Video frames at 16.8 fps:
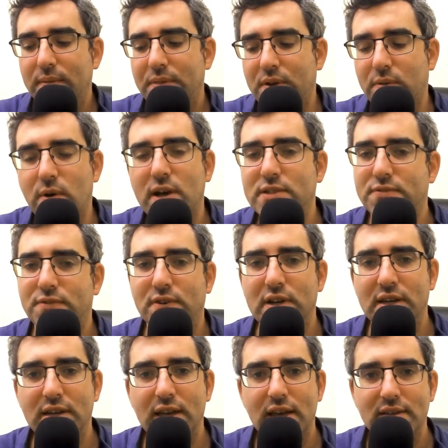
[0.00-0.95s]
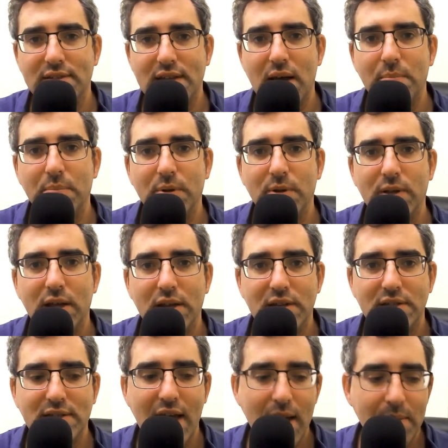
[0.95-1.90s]
There was, for example, an
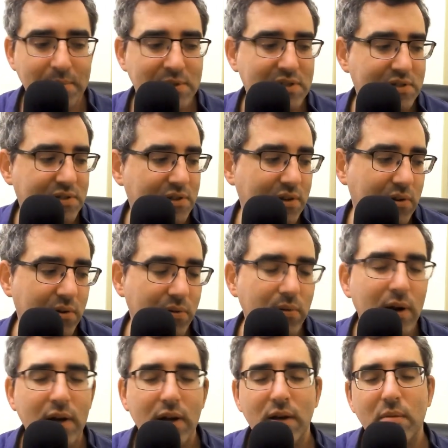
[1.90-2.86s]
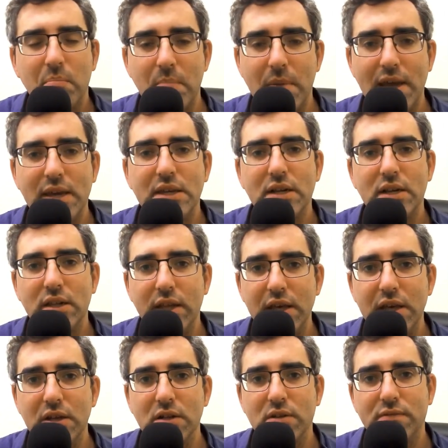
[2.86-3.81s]
attempt to make it
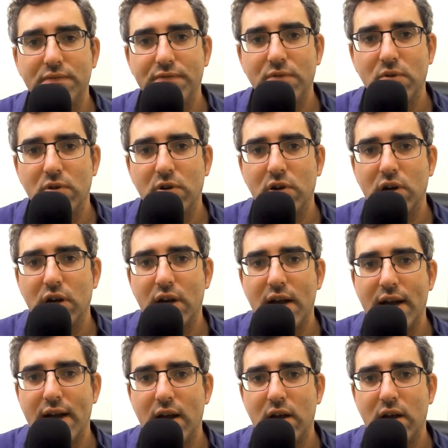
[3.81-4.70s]
illegal for